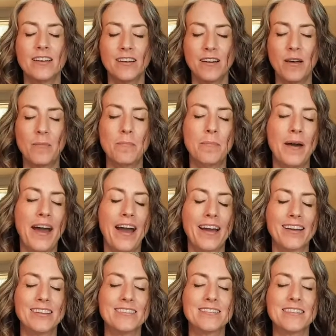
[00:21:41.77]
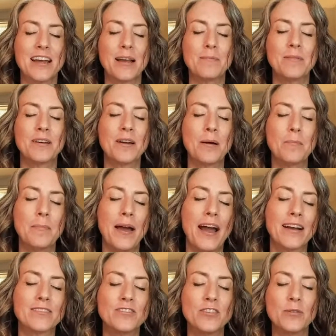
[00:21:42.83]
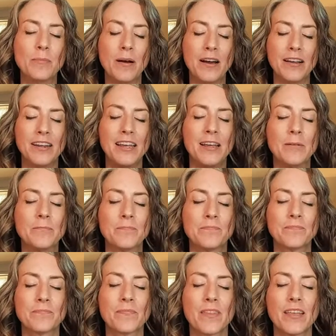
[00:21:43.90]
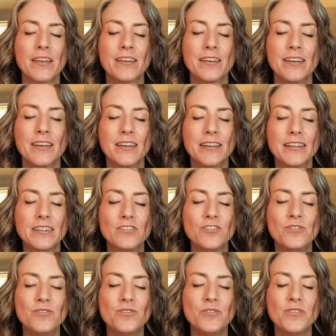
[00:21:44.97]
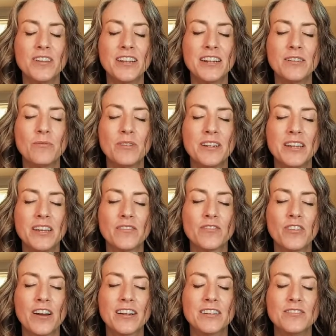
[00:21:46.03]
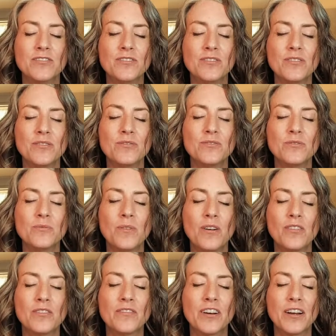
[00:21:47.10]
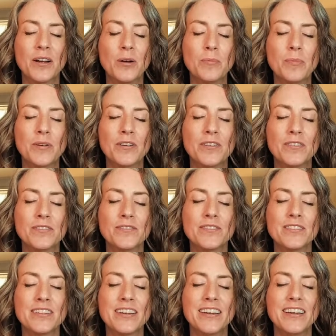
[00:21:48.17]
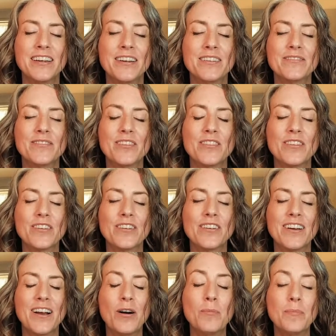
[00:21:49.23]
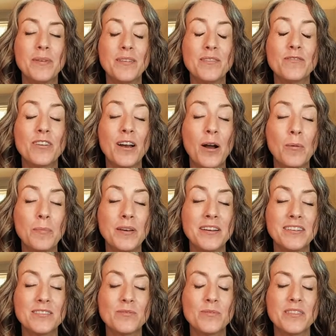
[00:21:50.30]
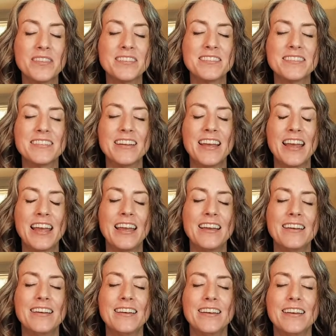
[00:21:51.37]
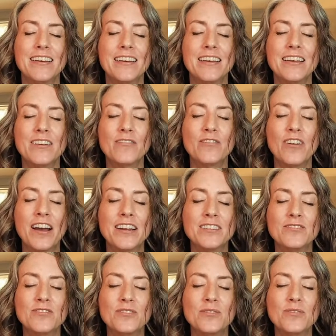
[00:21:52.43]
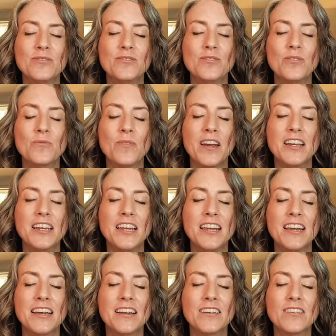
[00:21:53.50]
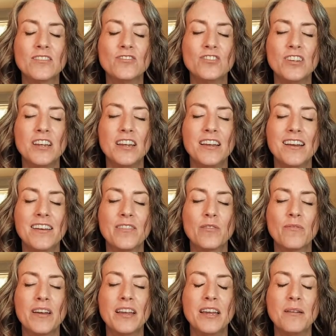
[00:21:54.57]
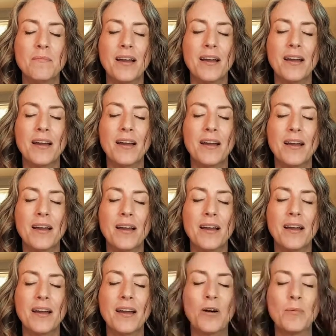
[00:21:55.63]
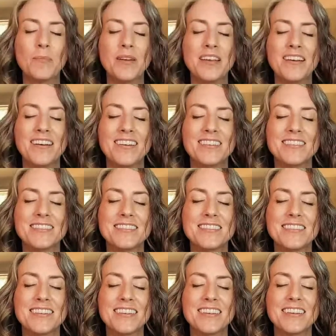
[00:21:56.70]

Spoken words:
come back. It's time to come back to your body. As you do that, I want to give gratitude to all of our helpers for helping us with this today. I give gratitude to the Reiki energy and the Reiki Masters for helping us.